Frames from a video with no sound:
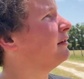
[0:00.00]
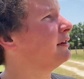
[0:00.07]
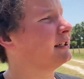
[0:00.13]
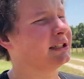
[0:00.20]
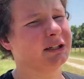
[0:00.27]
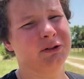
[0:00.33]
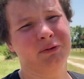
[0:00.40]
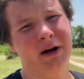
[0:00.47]

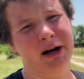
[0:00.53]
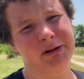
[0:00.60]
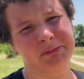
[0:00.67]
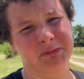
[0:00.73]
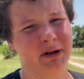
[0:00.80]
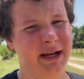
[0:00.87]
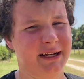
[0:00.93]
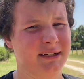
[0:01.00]
So while
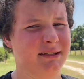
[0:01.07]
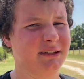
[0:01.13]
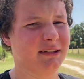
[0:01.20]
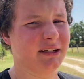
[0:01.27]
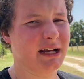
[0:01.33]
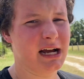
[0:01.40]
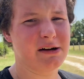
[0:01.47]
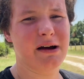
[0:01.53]
I'm waiting,
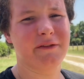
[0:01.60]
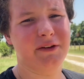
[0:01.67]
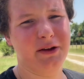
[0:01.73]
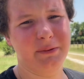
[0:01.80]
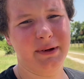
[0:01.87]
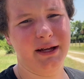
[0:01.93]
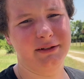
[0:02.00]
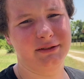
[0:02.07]
how have
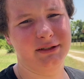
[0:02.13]
you been?